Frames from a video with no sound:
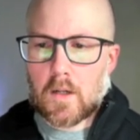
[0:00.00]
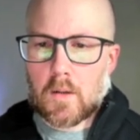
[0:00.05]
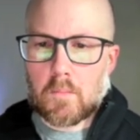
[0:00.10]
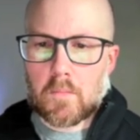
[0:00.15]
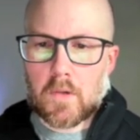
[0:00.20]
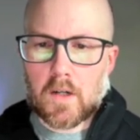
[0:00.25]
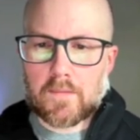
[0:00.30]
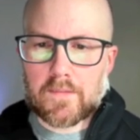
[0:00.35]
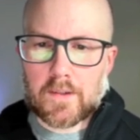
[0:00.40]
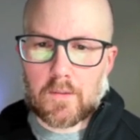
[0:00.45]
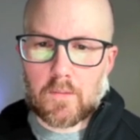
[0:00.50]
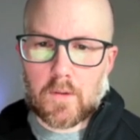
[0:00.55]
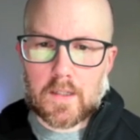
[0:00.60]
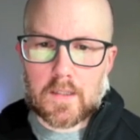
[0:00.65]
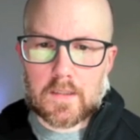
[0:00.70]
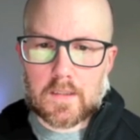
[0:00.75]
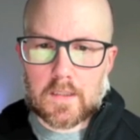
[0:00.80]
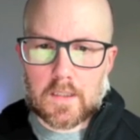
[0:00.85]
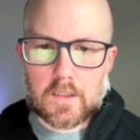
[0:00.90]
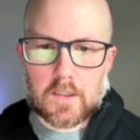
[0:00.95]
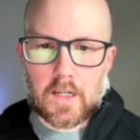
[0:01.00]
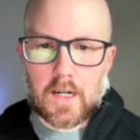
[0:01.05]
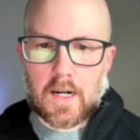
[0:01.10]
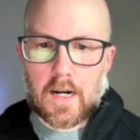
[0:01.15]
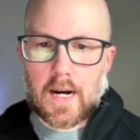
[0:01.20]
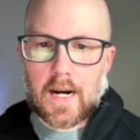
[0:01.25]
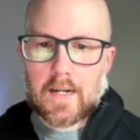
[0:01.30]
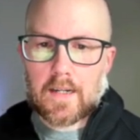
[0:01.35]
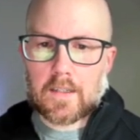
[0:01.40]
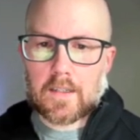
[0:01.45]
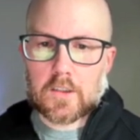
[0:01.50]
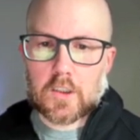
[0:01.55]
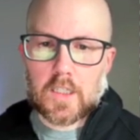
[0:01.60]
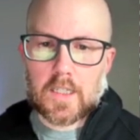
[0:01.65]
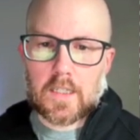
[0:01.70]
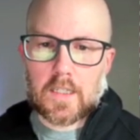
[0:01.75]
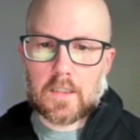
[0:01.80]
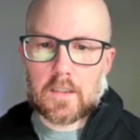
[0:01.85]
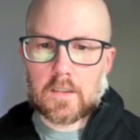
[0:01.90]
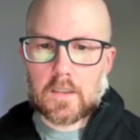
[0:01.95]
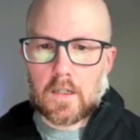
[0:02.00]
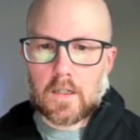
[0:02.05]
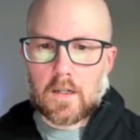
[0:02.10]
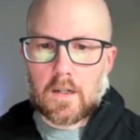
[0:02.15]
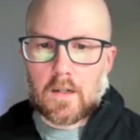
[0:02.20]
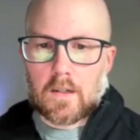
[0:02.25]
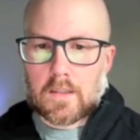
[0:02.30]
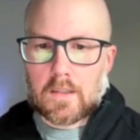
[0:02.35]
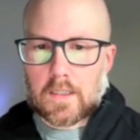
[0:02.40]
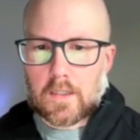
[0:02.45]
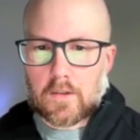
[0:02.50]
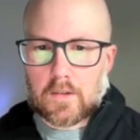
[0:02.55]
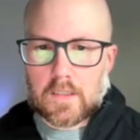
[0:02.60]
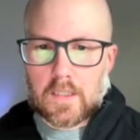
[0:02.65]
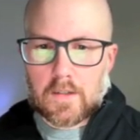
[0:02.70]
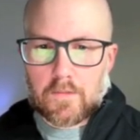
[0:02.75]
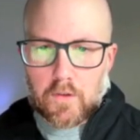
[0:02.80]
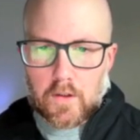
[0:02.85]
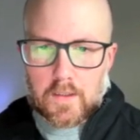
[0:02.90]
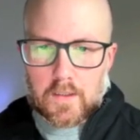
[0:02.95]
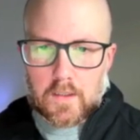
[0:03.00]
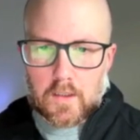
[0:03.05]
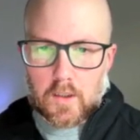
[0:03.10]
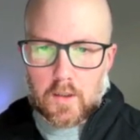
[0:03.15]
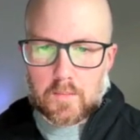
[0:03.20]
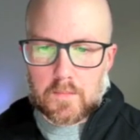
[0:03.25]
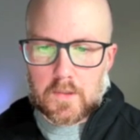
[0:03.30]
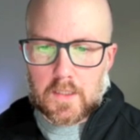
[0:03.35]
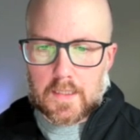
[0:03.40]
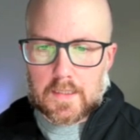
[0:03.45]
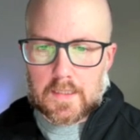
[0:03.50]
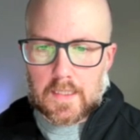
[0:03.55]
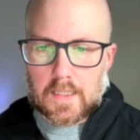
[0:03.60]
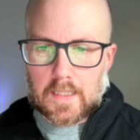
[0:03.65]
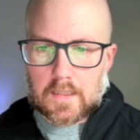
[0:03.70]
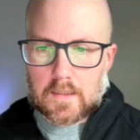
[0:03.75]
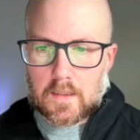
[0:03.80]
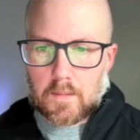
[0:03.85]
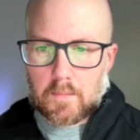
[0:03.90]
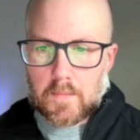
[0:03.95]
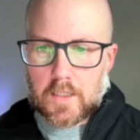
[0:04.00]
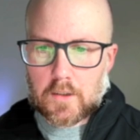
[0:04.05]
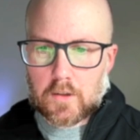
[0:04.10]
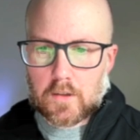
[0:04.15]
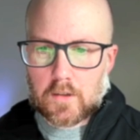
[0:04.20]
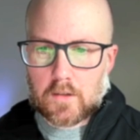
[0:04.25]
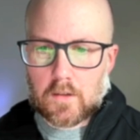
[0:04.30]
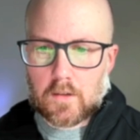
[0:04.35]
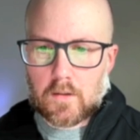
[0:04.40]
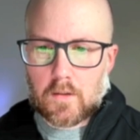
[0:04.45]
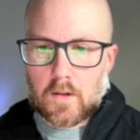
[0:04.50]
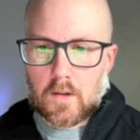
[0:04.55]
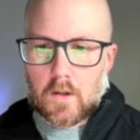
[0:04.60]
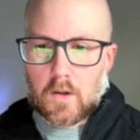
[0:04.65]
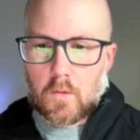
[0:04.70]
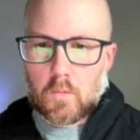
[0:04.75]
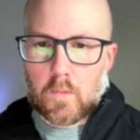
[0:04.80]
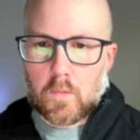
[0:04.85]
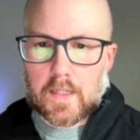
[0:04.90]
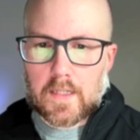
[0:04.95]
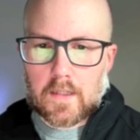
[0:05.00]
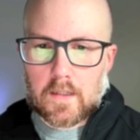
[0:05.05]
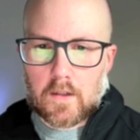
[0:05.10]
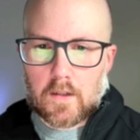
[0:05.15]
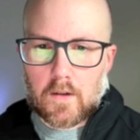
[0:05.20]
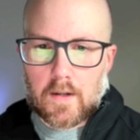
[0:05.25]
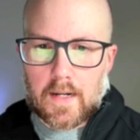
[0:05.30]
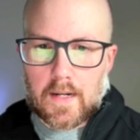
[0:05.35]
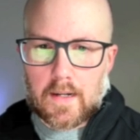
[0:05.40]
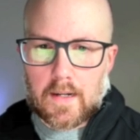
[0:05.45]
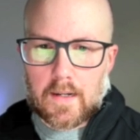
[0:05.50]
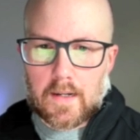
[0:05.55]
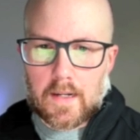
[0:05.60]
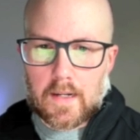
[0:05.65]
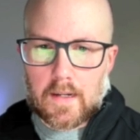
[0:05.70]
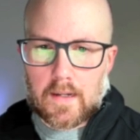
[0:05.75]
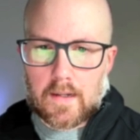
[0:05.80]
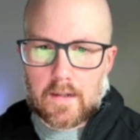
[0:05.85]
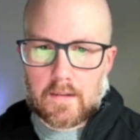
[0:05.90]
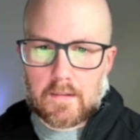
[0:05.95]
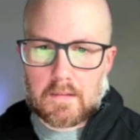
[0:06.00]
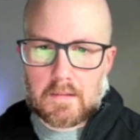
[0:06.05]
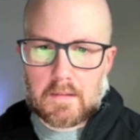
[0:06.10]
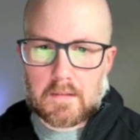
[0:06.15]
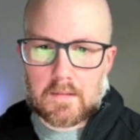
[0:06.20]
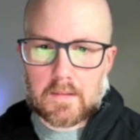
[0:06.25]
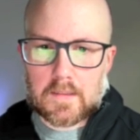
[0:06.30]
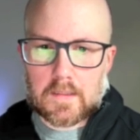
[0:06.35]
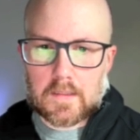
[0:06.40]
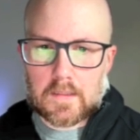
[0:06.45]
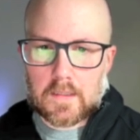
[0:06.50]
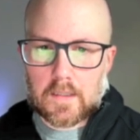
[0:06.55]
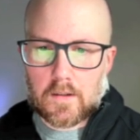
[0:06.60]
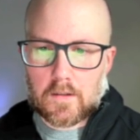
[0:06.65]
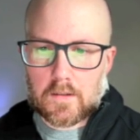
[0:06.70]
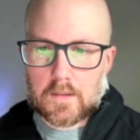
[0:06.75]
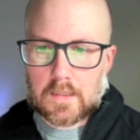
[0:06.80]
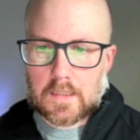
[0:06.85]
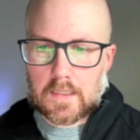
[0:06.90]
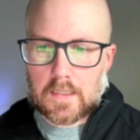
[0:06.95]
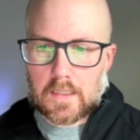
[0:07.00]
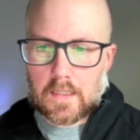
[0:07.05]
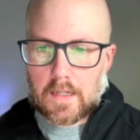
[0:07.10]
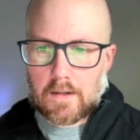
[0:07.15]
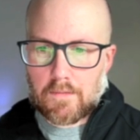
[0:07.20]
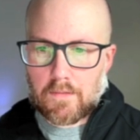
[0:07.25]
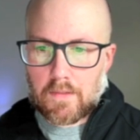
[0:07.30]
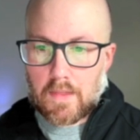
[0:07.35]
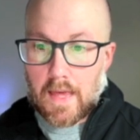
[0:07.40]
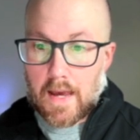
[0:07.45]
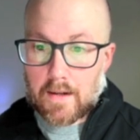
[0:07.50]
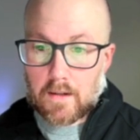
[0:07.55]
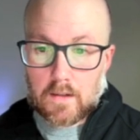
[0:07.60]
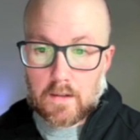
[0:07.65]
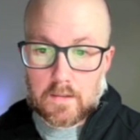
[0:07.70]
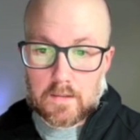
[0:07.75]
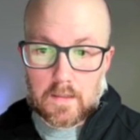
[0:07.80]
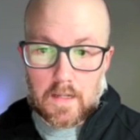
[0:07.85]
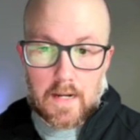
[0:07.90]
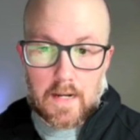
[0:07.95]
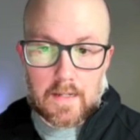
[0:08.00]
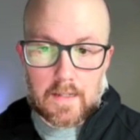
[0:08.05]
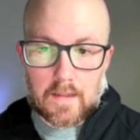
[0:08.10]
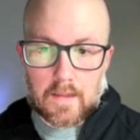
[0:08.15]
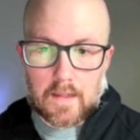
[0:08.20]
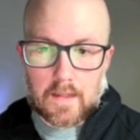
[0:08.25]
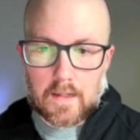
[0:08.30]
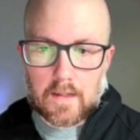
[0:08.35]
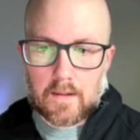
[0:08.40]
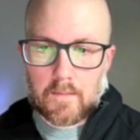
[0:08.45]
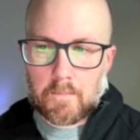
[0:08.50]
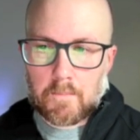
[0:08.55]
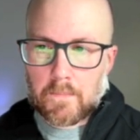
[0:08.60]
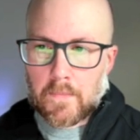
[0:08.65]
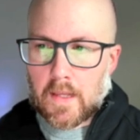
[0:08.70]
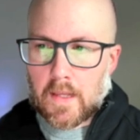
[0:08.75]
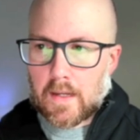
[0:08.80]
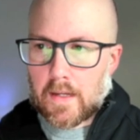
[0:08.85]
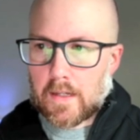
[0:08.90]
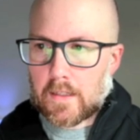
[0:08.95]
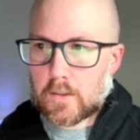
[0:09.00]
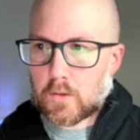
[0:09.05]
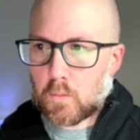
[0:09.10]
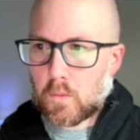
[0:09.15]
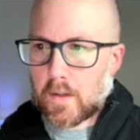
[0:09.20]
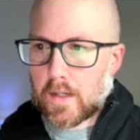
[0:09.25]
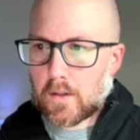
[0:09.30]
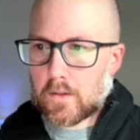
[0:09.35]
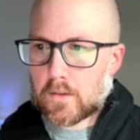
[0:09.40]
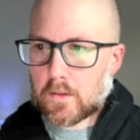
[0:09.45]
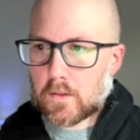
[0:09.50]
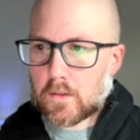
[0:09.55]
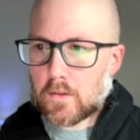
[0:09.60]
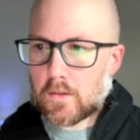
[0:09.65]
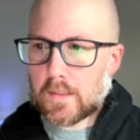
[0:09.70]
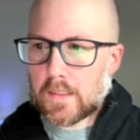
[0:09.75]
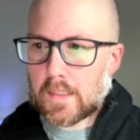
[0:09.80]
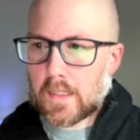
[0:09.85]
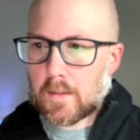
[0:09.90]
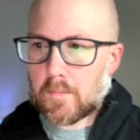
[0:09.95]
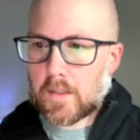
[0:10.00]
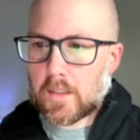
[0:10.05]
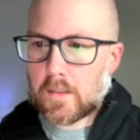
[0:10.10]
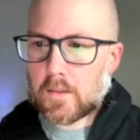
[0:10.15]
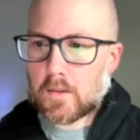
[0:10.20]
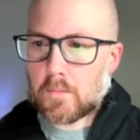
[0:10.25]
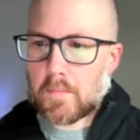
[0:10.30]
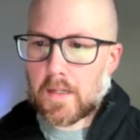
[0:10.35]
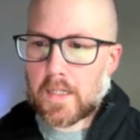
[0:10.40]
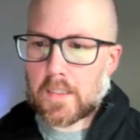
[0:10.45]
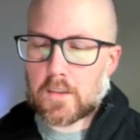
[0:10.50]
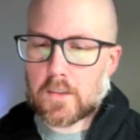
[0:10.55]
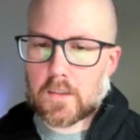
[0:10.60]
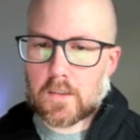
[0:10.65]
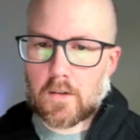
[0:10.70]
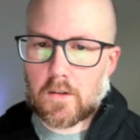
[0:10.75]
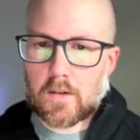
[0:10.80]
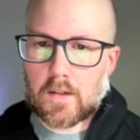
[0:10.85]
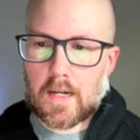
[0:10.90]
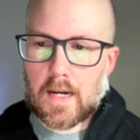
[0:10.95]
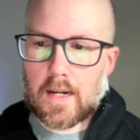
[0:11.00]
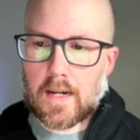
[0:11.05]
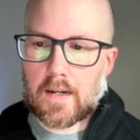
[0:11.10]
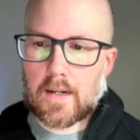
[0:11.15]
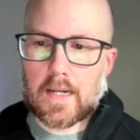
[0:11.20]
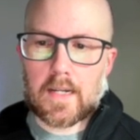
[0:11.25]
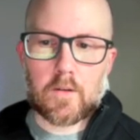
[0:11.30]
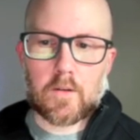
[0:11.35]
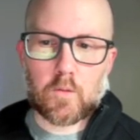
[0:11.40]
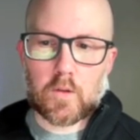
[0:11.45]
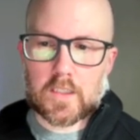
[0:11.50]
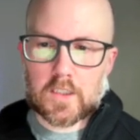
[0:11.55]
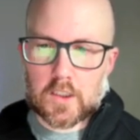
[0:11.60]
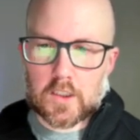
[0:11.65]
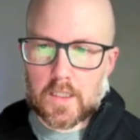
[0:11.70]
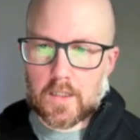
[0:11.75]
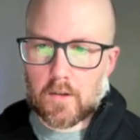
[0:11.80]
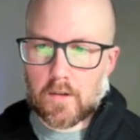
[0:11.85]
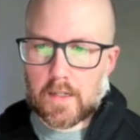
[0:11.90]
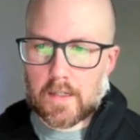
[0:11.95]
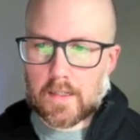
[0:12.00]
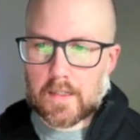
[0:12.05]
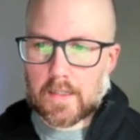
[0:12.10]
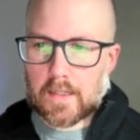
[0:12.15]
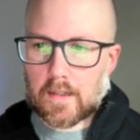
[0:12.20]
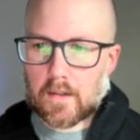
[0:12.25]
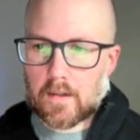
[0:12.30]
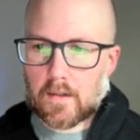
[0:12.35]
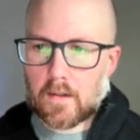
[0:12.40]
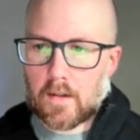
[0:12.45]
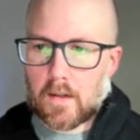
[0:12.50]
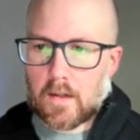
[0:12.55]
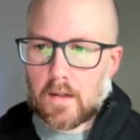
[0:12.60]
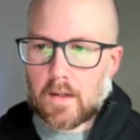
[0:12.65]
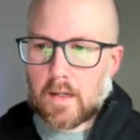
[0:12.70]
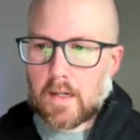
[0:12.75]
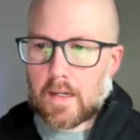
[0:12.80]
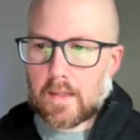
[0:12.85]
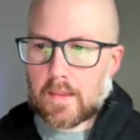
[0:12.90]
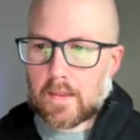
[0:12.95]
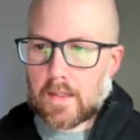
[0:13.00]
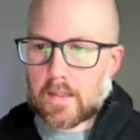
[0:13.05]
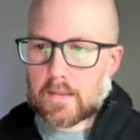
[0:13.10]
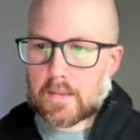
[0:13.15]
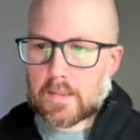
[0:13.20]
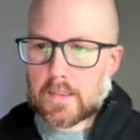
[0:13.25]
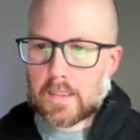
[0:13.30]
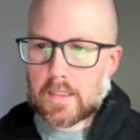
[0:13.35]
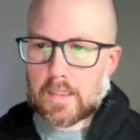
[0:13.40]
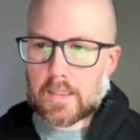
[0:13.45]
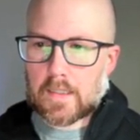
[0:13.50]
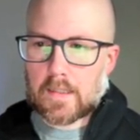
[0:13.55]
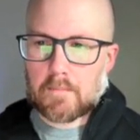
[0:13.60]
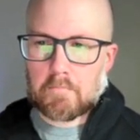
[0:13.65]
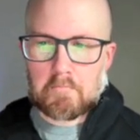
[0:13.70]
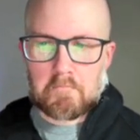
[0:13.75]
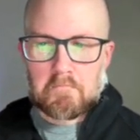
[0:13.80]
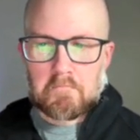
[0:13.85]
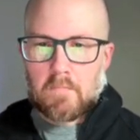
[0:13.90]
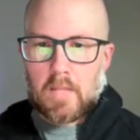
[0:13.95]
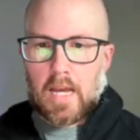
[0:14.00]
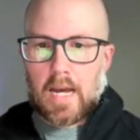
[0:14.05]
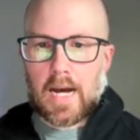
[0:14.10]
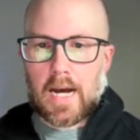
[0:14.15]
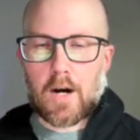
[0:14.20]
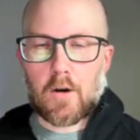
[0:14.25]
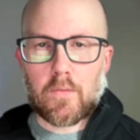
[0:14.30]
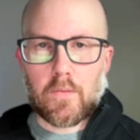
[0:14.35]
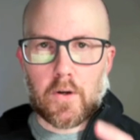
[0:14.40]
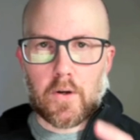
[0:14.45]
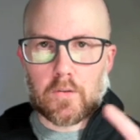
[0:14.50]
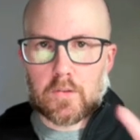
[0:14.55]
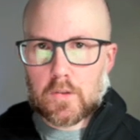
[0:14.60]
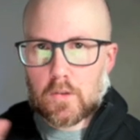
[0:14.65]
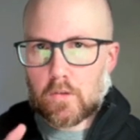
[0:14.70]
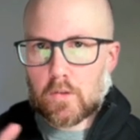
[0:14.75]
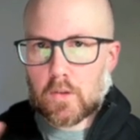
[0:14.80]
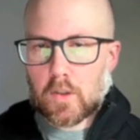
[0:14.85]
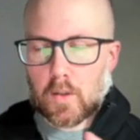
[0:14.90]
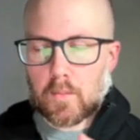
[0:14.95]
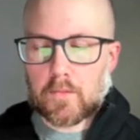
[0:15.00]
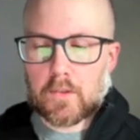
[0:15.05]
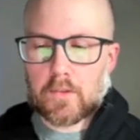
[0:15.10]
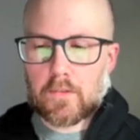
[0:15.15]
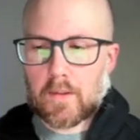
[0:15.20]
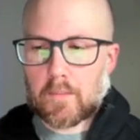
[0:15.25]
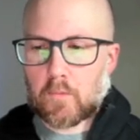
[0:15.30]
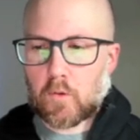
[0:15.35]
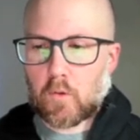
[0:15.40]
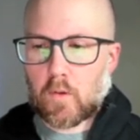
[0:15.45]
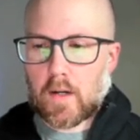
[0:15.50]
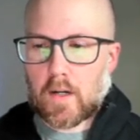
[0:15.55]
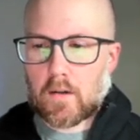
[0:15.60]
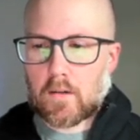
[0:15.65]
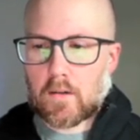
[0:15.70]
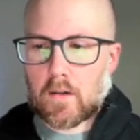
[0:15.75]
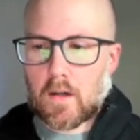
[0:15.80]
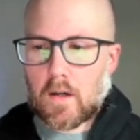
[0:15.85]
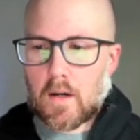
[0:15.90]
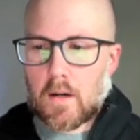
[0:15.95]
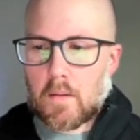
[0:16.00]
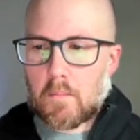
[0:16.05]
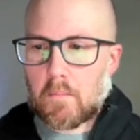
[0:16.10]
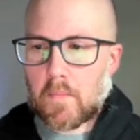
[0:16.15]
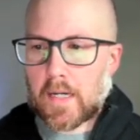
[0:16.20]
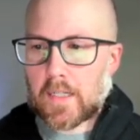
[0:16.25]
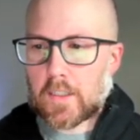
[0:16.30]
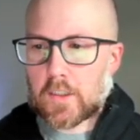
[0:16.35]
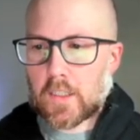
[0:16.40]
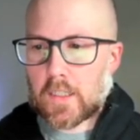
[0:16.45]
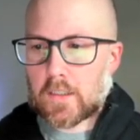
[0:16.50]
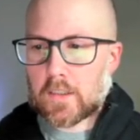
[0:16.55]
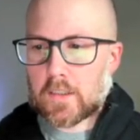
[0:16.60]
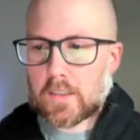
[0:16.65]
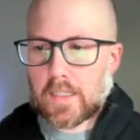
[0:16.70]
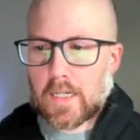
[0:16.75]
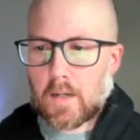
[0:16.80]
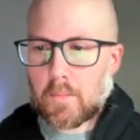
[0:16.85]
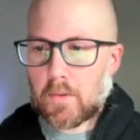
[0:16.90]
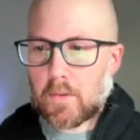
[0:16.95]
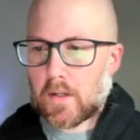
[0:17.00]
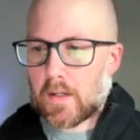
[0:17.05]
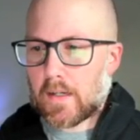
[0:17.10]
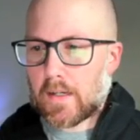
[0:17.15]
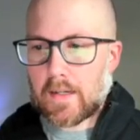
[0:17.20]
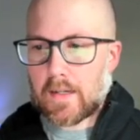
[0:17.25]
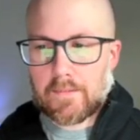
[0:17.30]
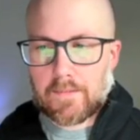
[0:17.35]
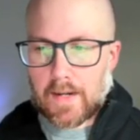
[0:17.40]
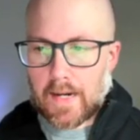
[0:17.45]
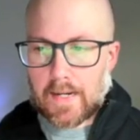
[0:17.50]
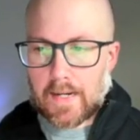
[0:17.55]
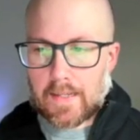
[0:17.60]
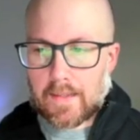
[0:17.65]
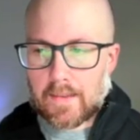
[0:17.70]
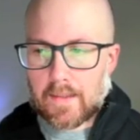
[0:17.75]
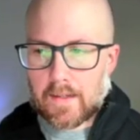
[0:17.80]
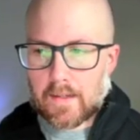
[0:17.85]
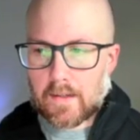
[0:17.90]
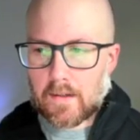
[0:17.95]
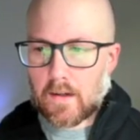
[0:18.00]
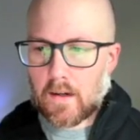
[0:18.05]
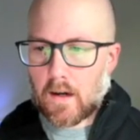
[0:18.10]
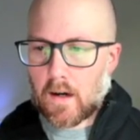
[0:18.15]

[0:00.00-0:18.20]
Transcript: But if you wanted to kind of change you know, different terms like say symmetrical, we could go ahead and, you know, see if that does anything as well to the image by just going ahead and regenerating here and then seeing how those two terms flipped around might change the output, if anything.